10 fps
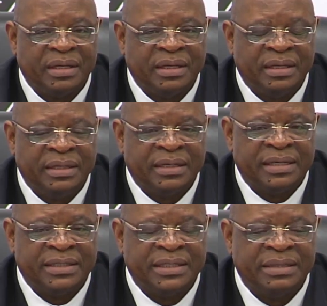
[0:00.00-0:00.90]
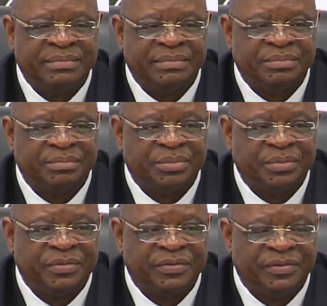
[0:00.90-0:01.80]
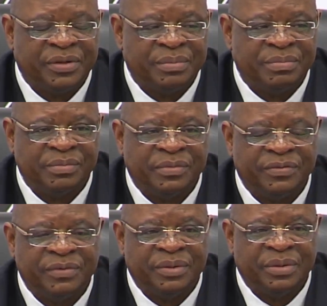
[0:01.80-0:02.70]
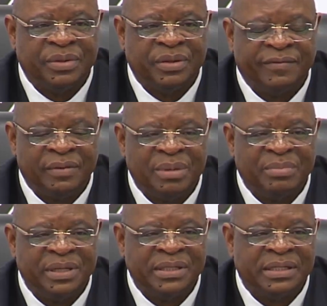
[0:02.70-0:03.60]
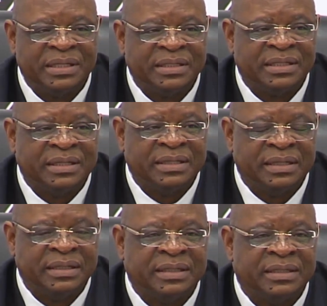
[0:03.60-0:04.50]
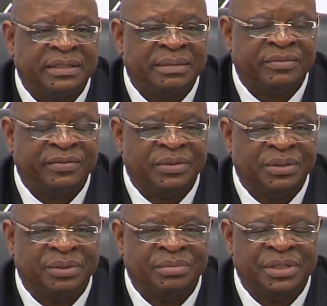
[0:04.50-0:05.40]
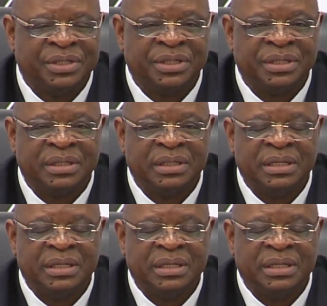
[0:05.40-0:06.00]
legal team for the former president and the legal team for the commission